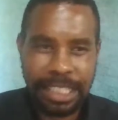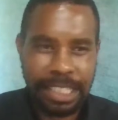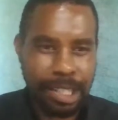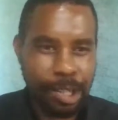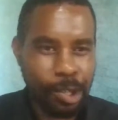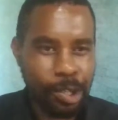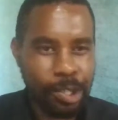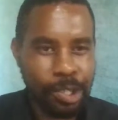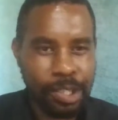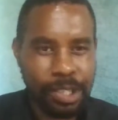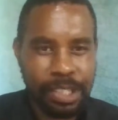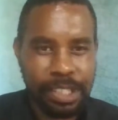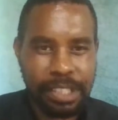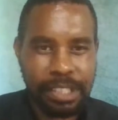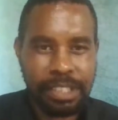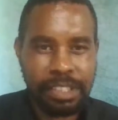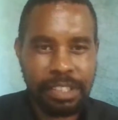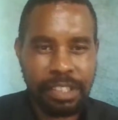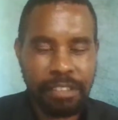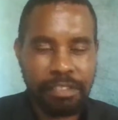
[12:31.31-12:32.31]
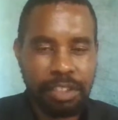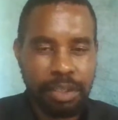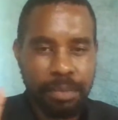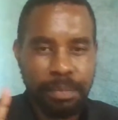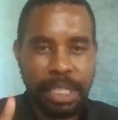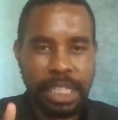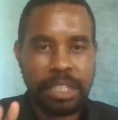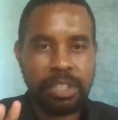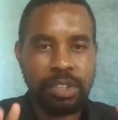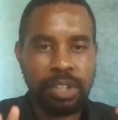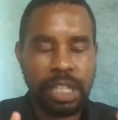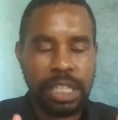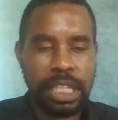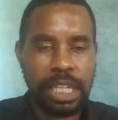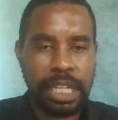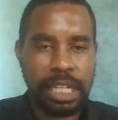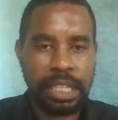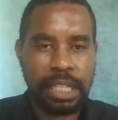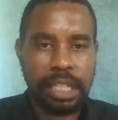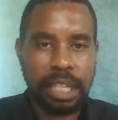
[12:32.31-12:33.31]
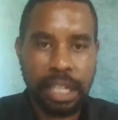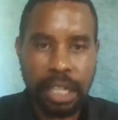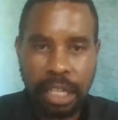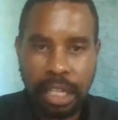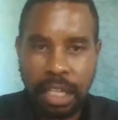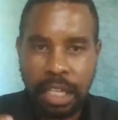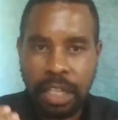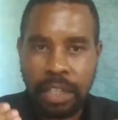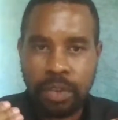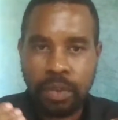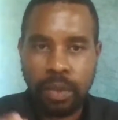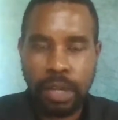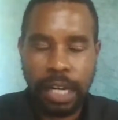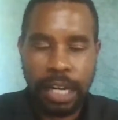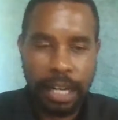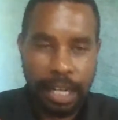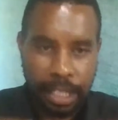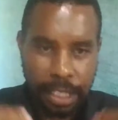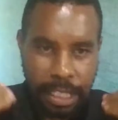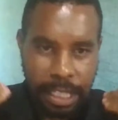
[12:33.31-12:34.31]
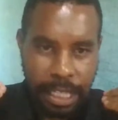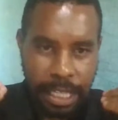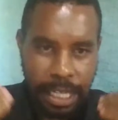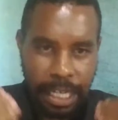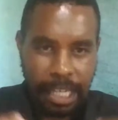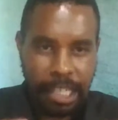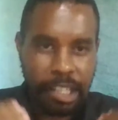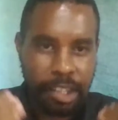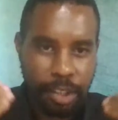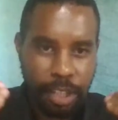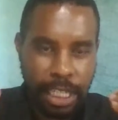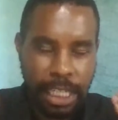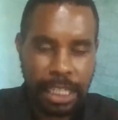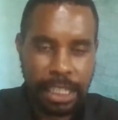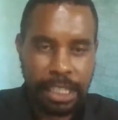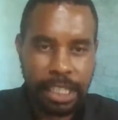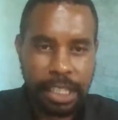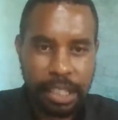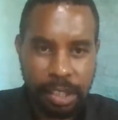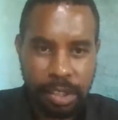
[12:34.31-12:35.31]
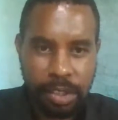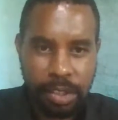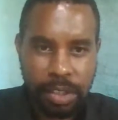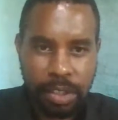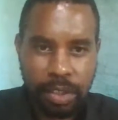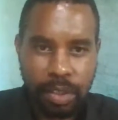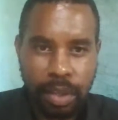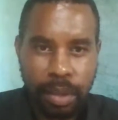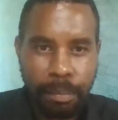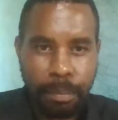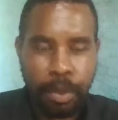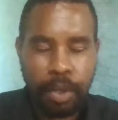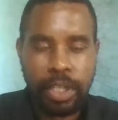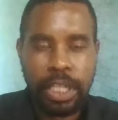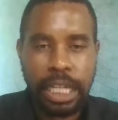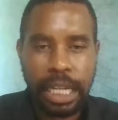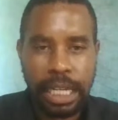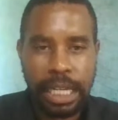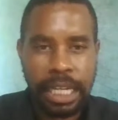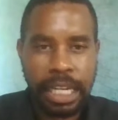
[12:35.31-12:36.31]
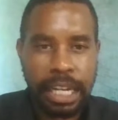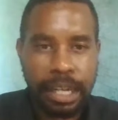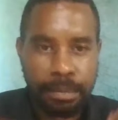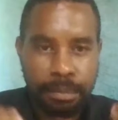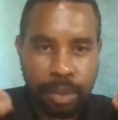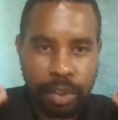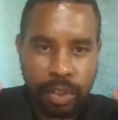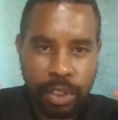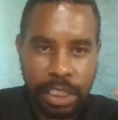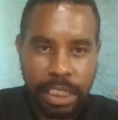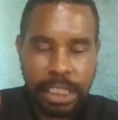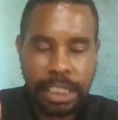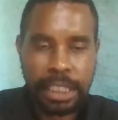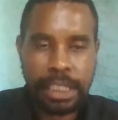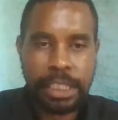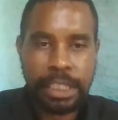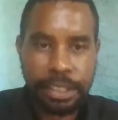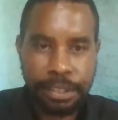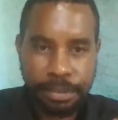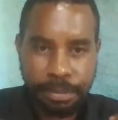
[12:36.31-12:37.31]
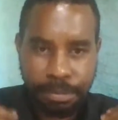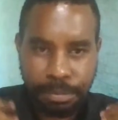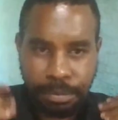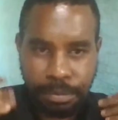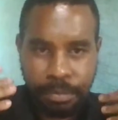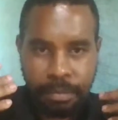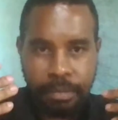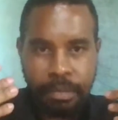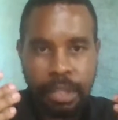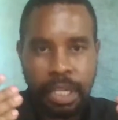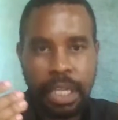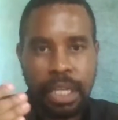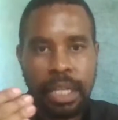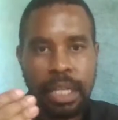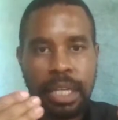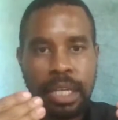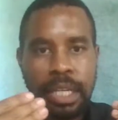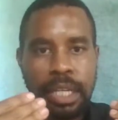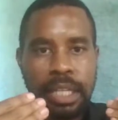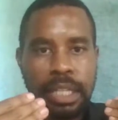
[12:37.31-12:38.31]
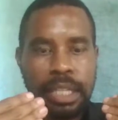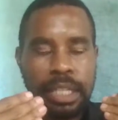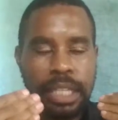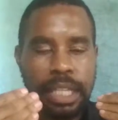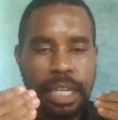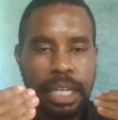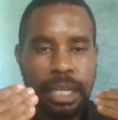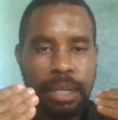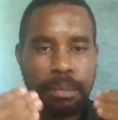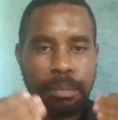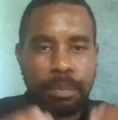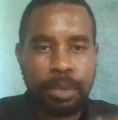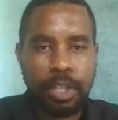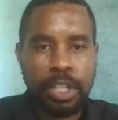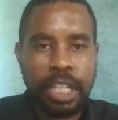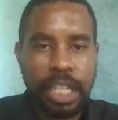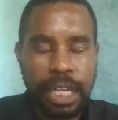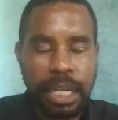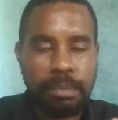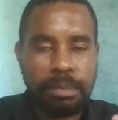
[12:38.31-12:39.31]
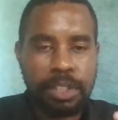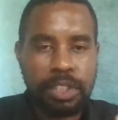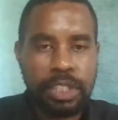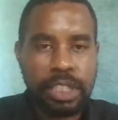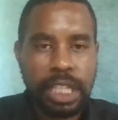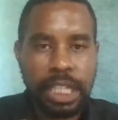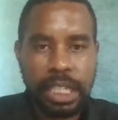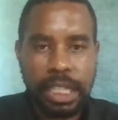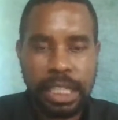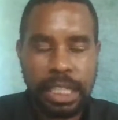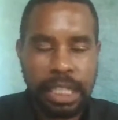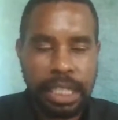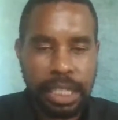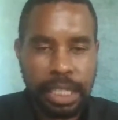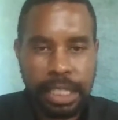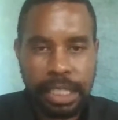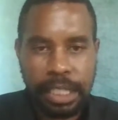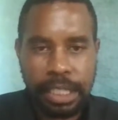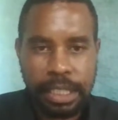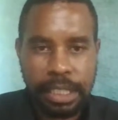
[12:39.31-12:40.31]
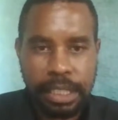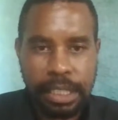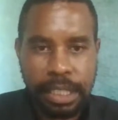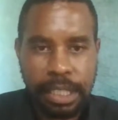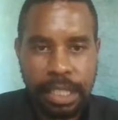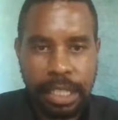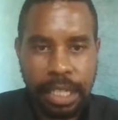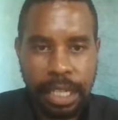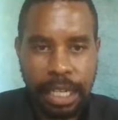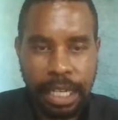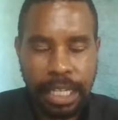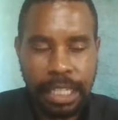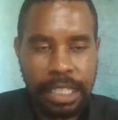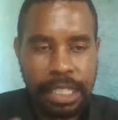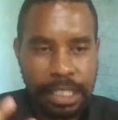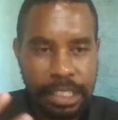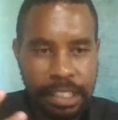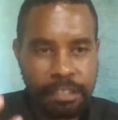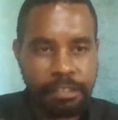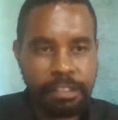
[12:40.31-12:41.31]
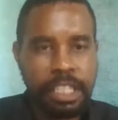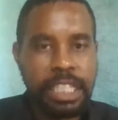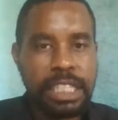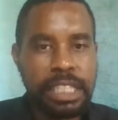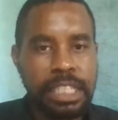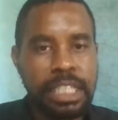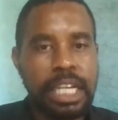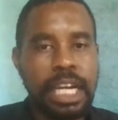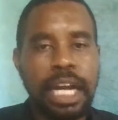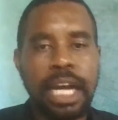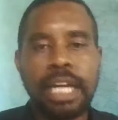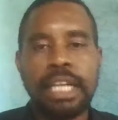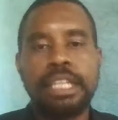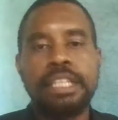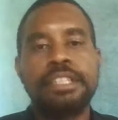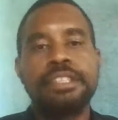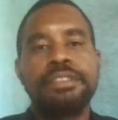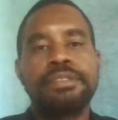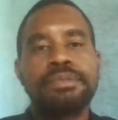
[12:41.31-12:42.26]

No, you have to make sure that you are the right organization, your project comes within the project amount that the grantor is funding, and